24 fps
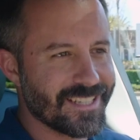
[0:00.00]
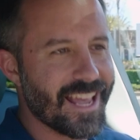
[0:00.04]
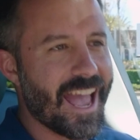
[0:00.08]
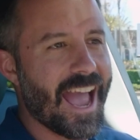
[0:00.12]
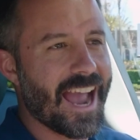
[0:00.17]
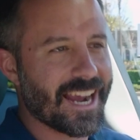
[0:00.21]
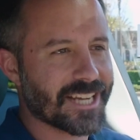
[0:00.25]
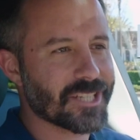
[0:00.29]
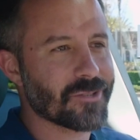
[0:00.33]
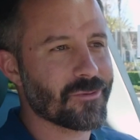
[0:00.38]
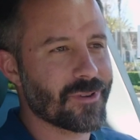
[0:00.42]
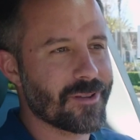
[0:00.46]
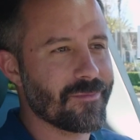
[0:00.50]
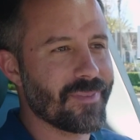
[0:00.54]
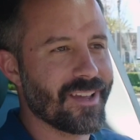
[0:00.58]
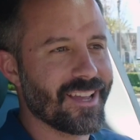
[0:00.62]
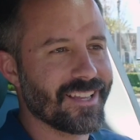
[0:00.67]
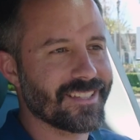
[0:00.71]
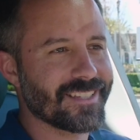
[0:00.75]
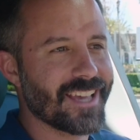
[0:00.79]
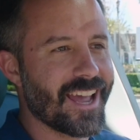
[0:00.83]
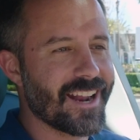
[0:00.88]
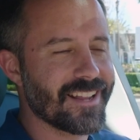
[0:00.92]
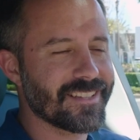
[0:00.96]
tax
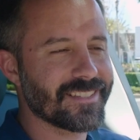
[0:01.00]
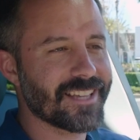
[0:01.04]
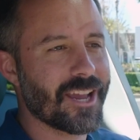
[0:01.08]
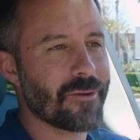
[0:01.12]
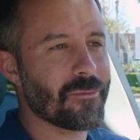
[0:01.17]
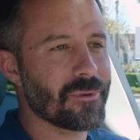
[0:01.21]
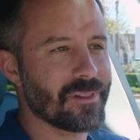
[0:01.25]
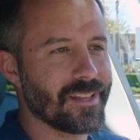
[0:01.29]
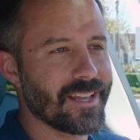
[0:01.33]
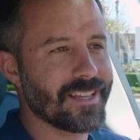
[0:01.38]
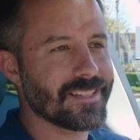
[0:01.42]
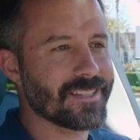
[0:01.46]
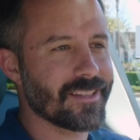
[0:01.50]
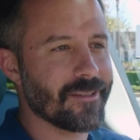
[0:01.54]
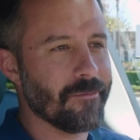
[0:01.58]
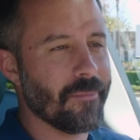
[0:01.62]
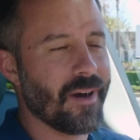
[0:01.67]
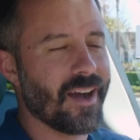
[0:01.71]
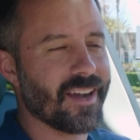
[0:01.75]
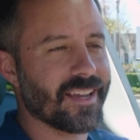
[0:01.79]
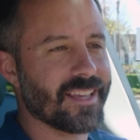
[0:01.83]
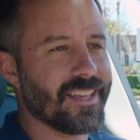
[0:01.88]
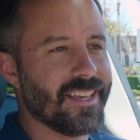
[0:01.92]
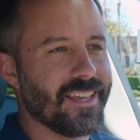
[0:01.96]
rebates. How does that relate to the
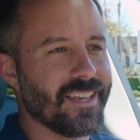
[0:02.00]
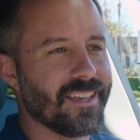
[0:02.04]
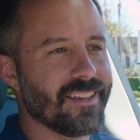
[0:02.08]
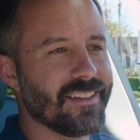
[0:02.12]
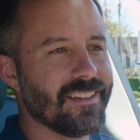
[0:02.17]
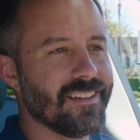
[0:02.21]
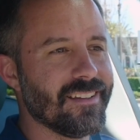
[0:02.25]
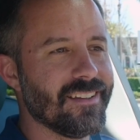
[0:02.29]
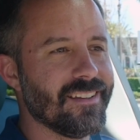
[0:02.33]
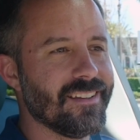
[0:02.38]
Mach-E?